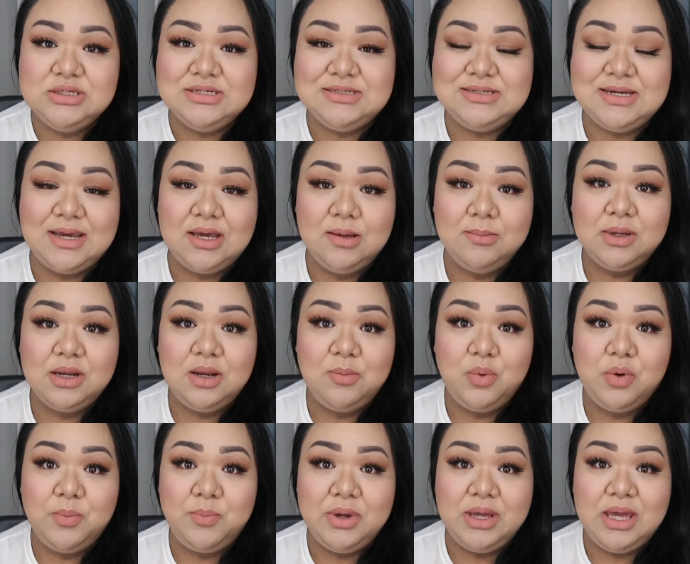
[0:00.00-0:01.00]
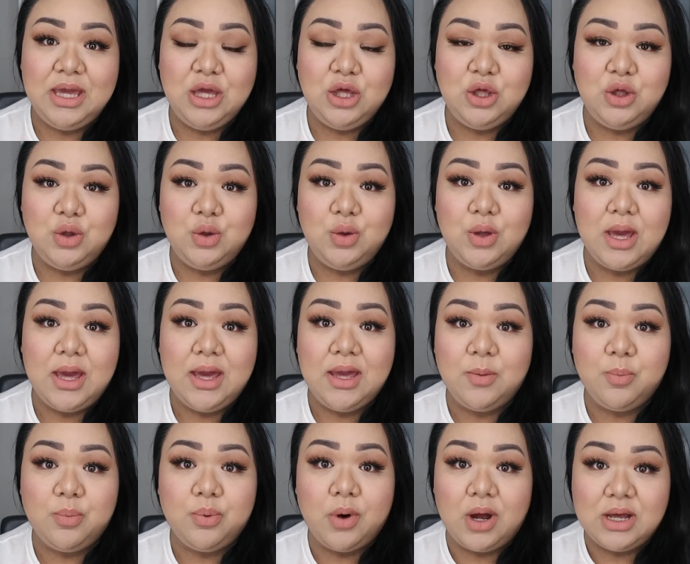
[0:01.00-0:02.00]
Today I'm going to be bringing you
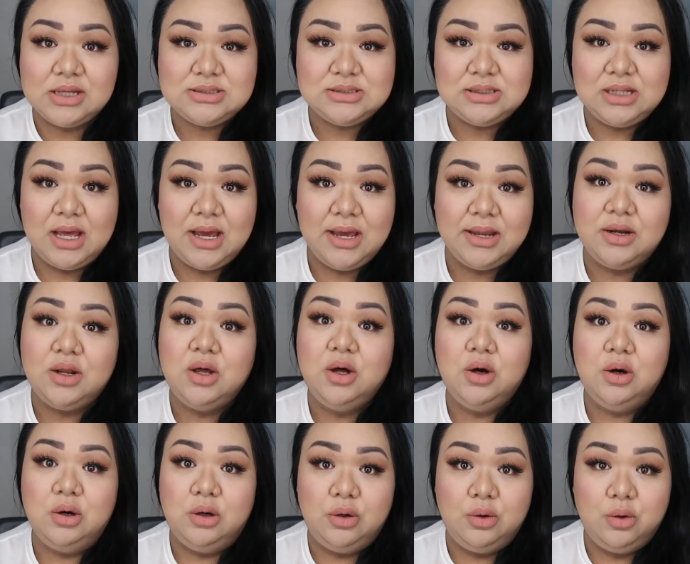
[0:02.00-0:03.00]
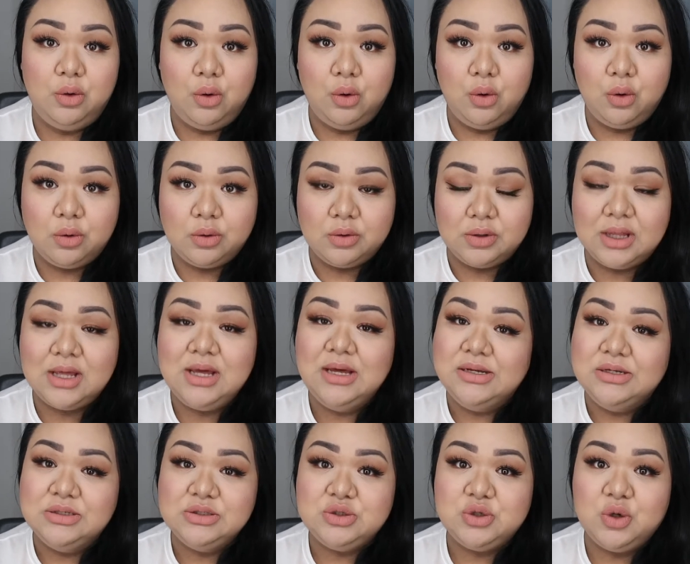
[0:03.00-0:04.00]
a Priceline haul.
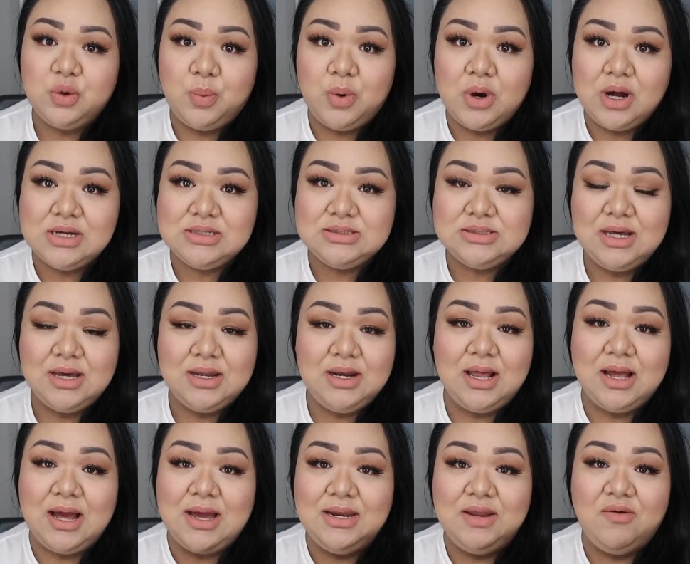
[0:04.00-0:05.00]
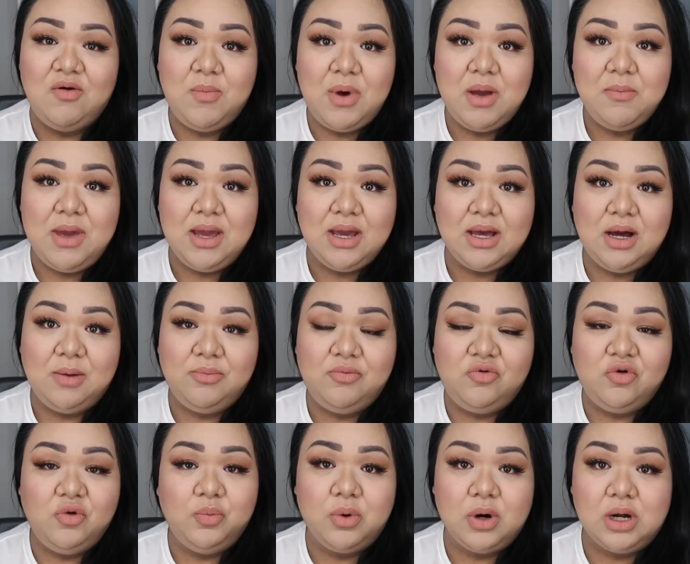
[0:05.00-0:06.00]
So Priceline, like I never buy makeup
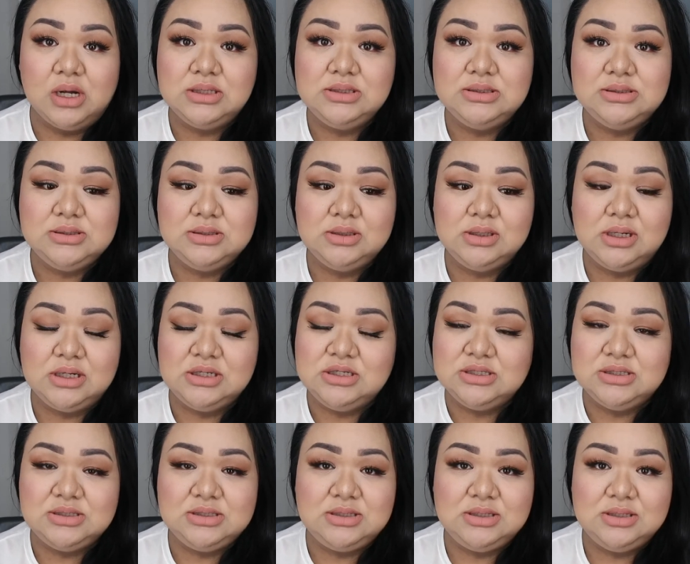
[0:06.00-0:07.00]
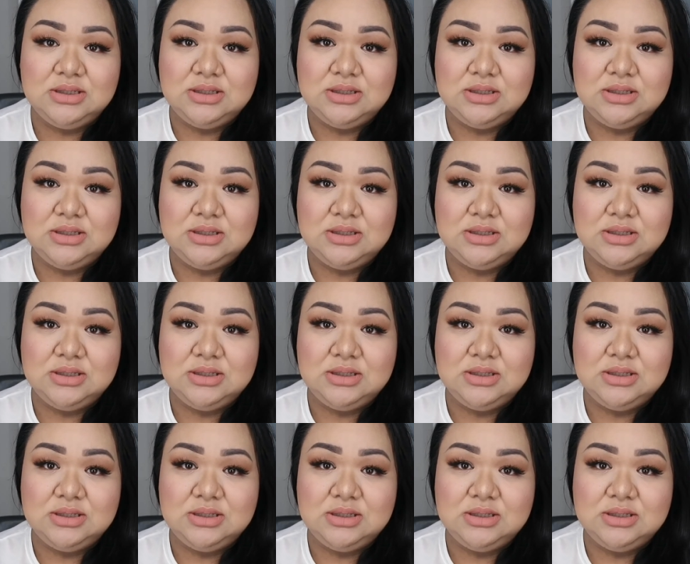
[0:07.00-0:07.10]
full price. I just...